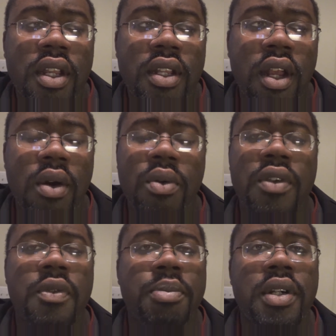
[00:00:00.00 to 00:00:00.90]
whole
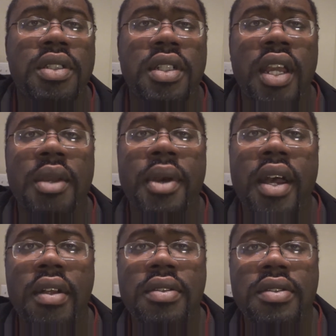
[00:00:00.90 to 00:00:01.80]
different person came
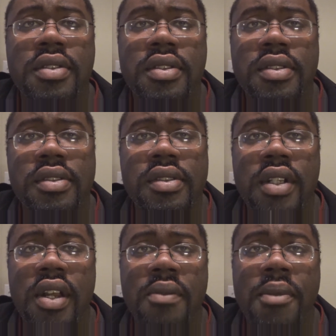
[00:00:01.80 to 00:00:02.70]
out
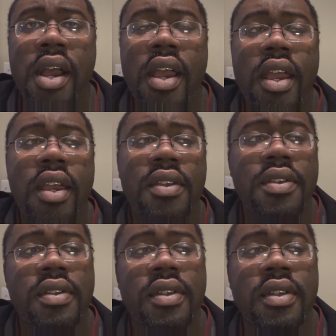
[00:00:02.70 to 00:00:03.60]
of my
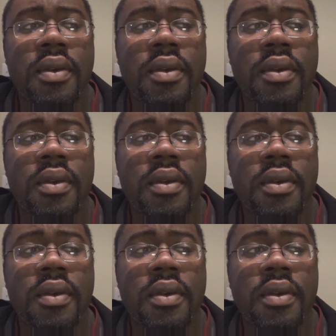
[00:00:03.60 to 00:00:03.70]
ex-wife,